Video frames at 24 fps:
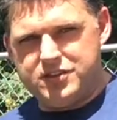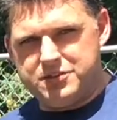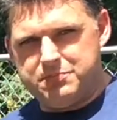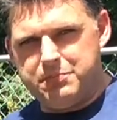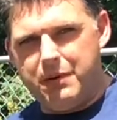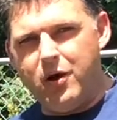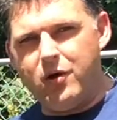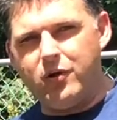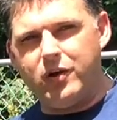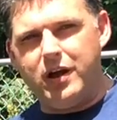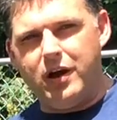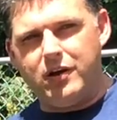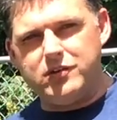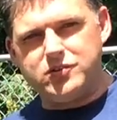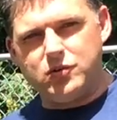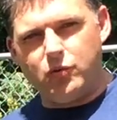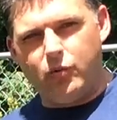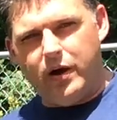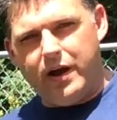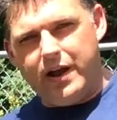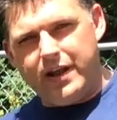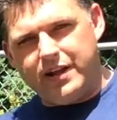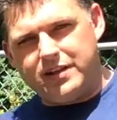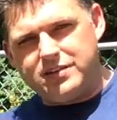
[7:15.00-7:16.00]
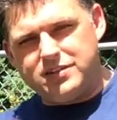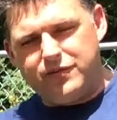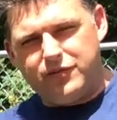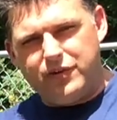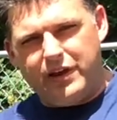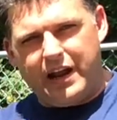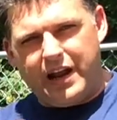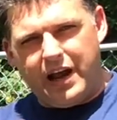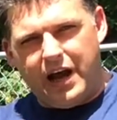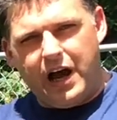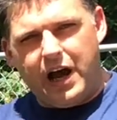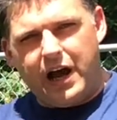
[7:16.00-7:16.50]
smoke goes away because you've
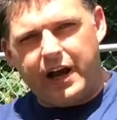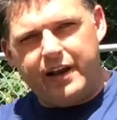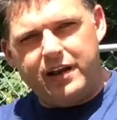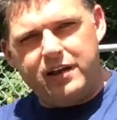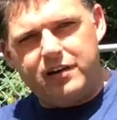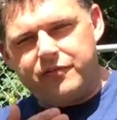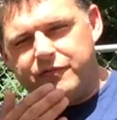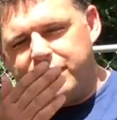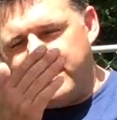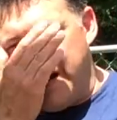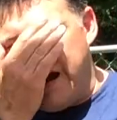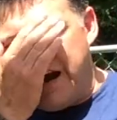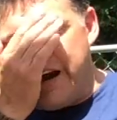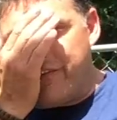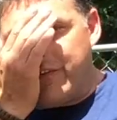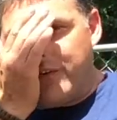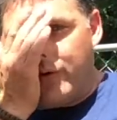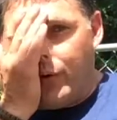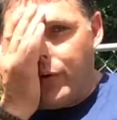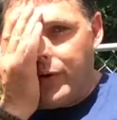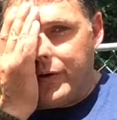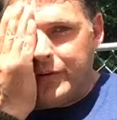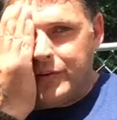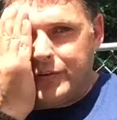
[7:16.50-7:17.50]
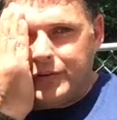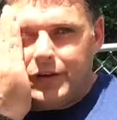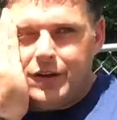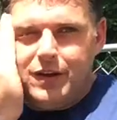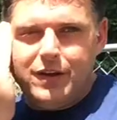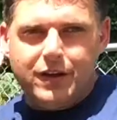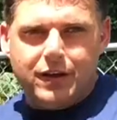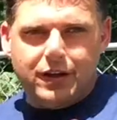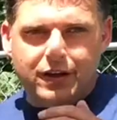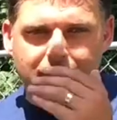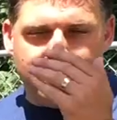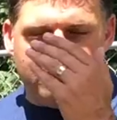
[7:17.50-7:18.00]
got a hot enough fire. Of course,
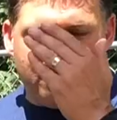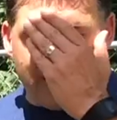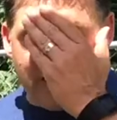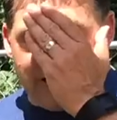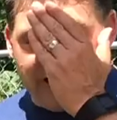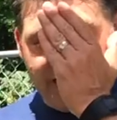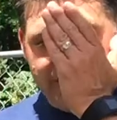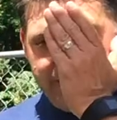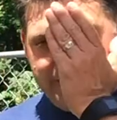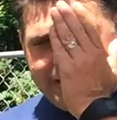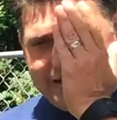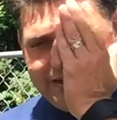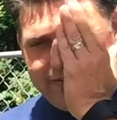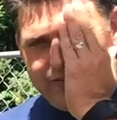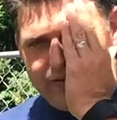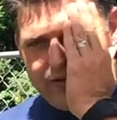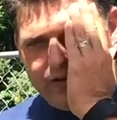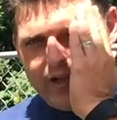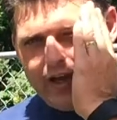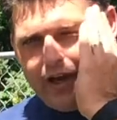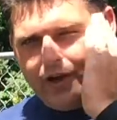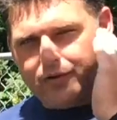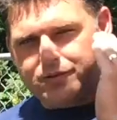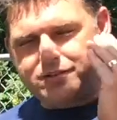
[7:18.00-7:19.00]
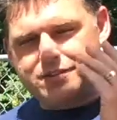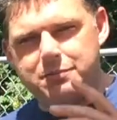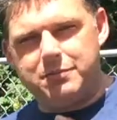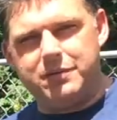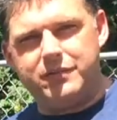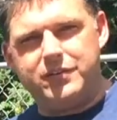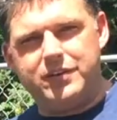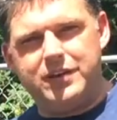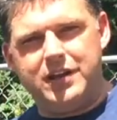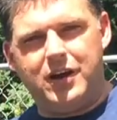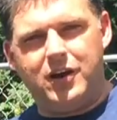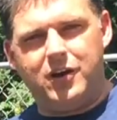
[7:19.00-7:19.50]
many of you know, some
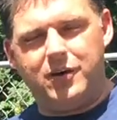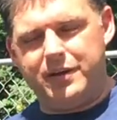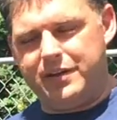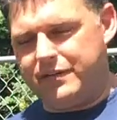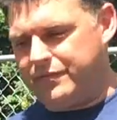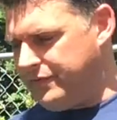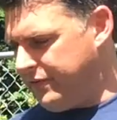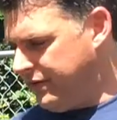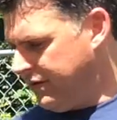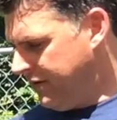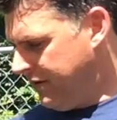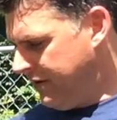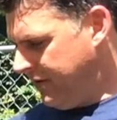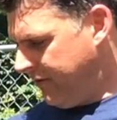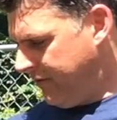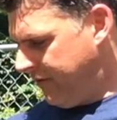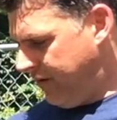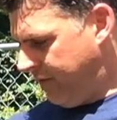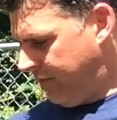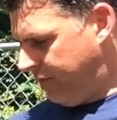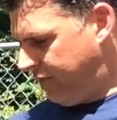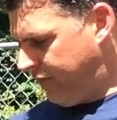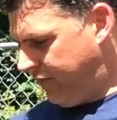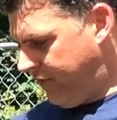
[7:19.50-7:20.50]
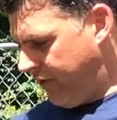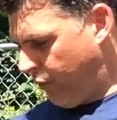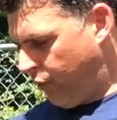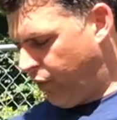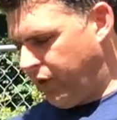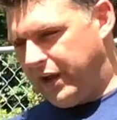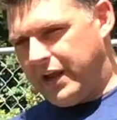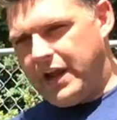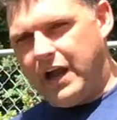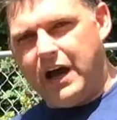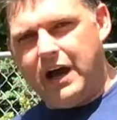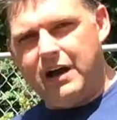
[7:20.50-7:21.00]
of you don't, if a
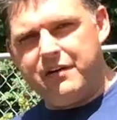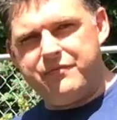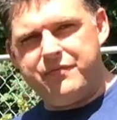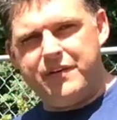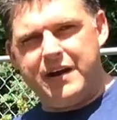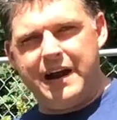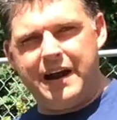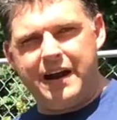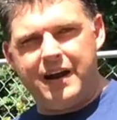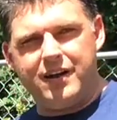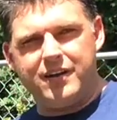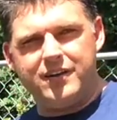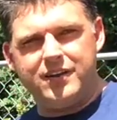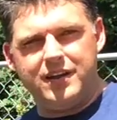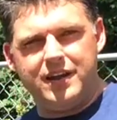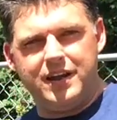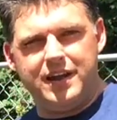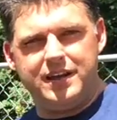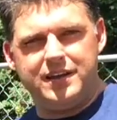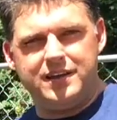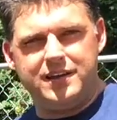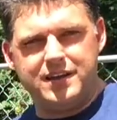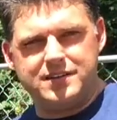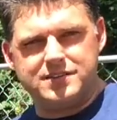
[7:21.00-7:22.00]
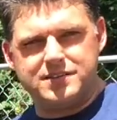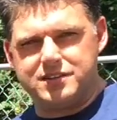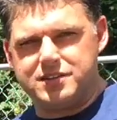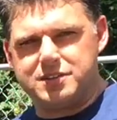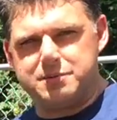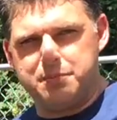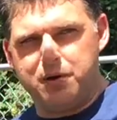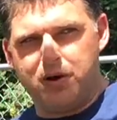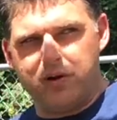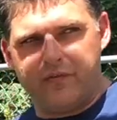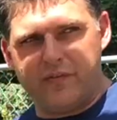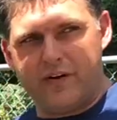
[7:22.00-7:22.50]
really hot fire, it doesn't
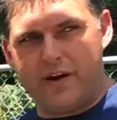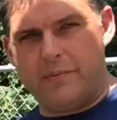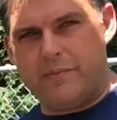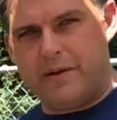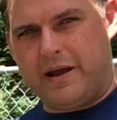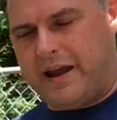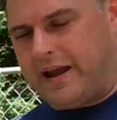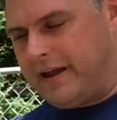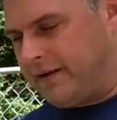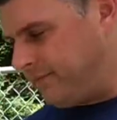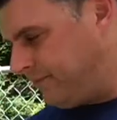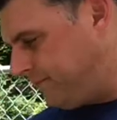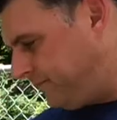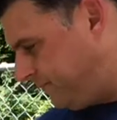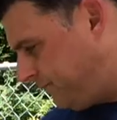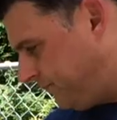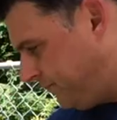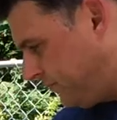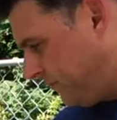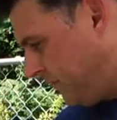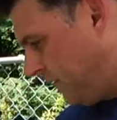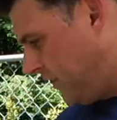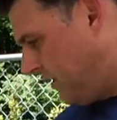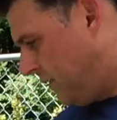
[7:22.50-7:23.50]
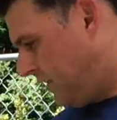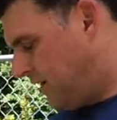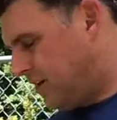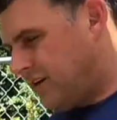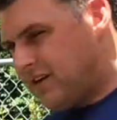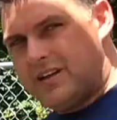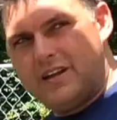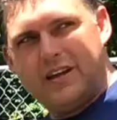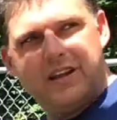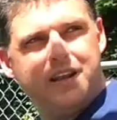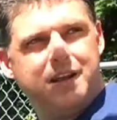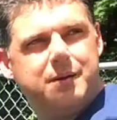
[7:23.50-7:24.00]
smoke very bad.
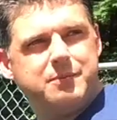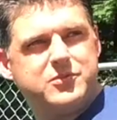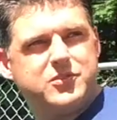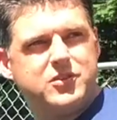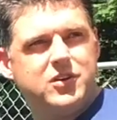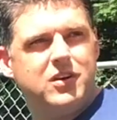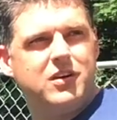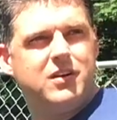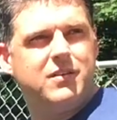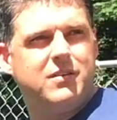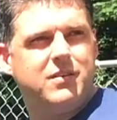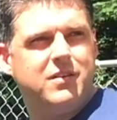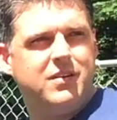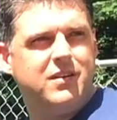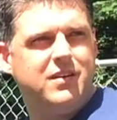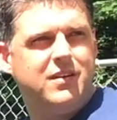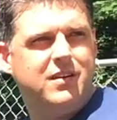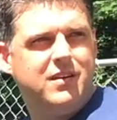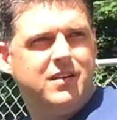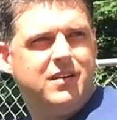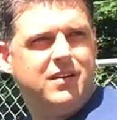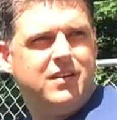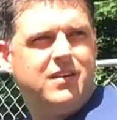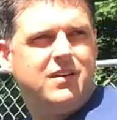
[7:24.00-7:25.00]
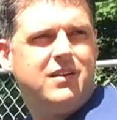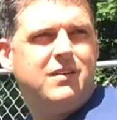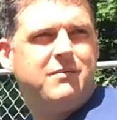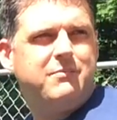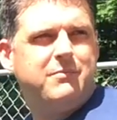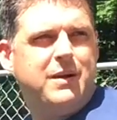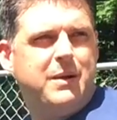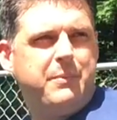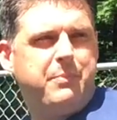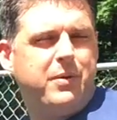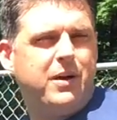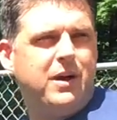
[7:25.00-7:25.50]
And I'm sure
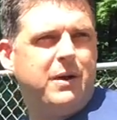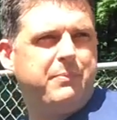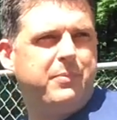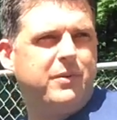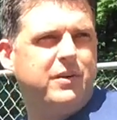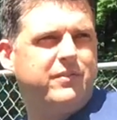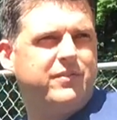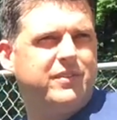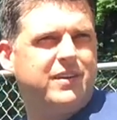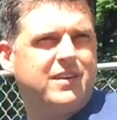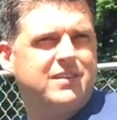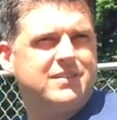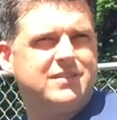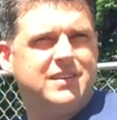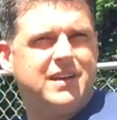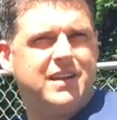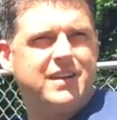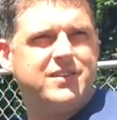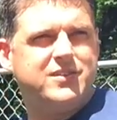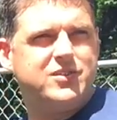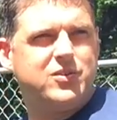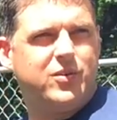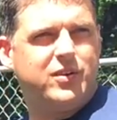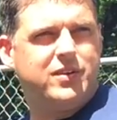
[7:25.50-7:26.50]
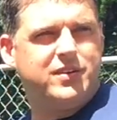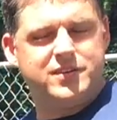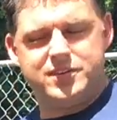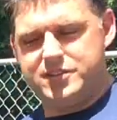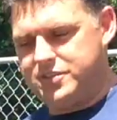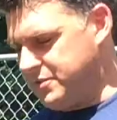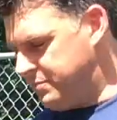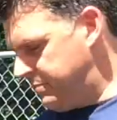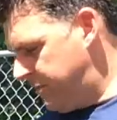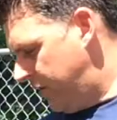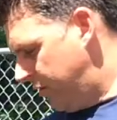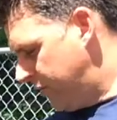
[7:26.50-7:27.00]
my pup over there is not enjoying this
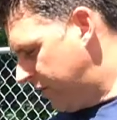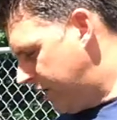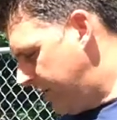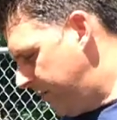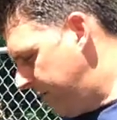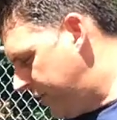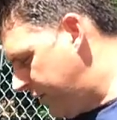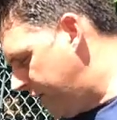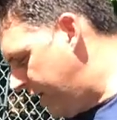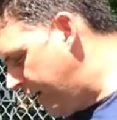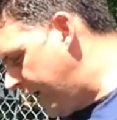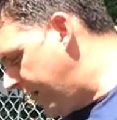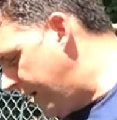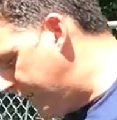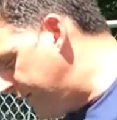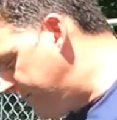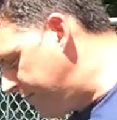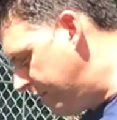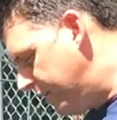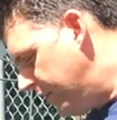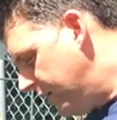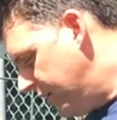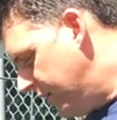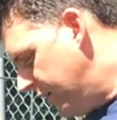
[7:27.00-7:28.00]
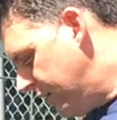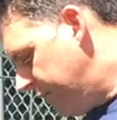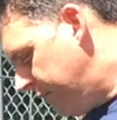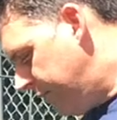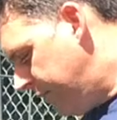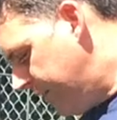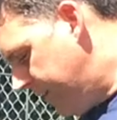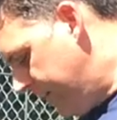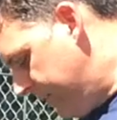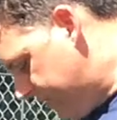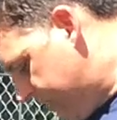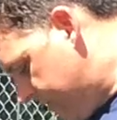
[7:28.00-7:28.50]
smoke coming right at him.
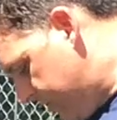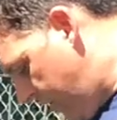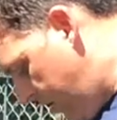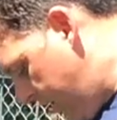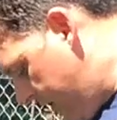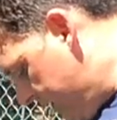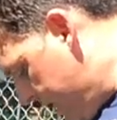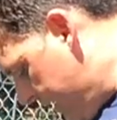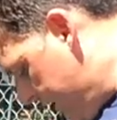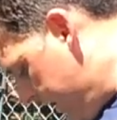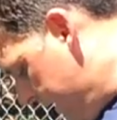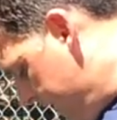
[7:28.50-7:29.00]
But it's starting to